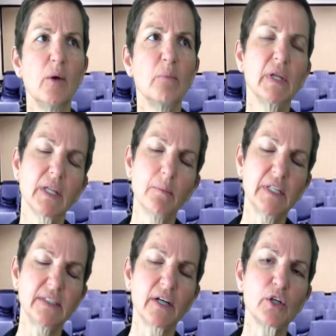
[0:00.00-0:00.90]
But let me
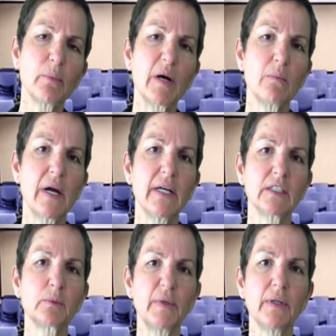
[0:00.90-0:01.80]
tell you about my
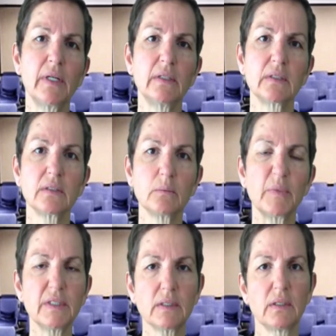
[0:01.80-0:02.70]
experience as a
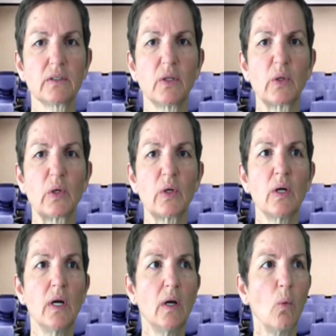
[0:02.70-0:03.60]
business
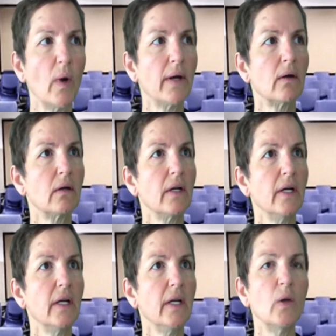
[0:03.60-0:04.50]
owner where
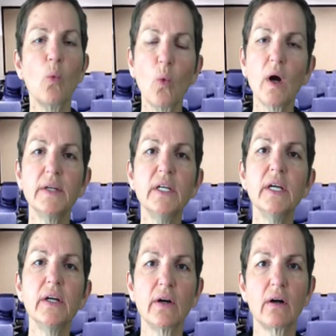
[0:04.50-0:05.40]
in 1
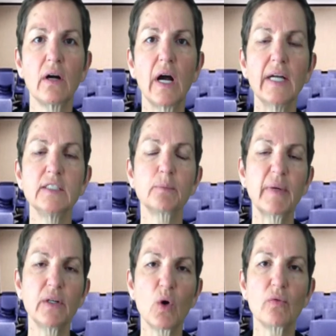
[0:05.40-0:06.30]
year I
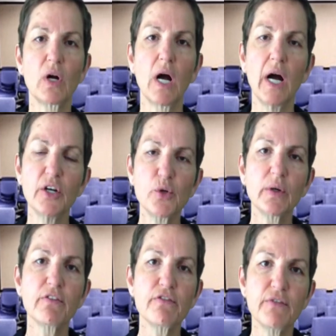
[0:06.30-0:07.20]
spent over
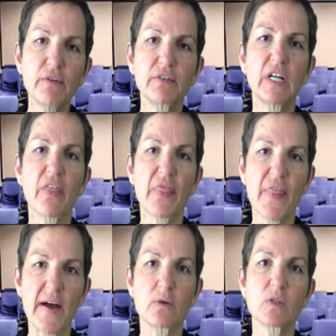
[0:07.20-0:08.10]

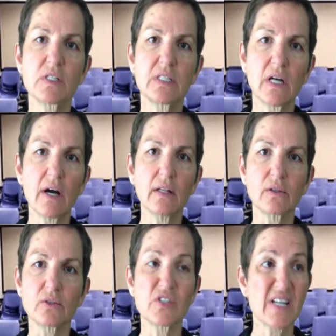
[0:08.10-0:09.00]

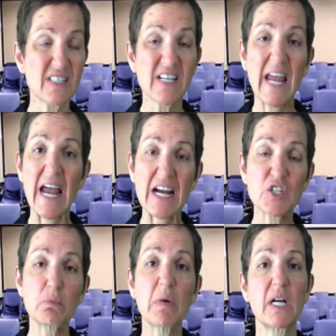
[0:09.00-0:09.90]
$150,000, that's
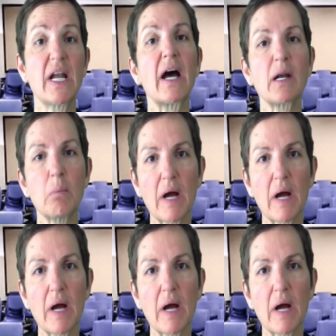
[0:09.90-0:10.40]
cash money out of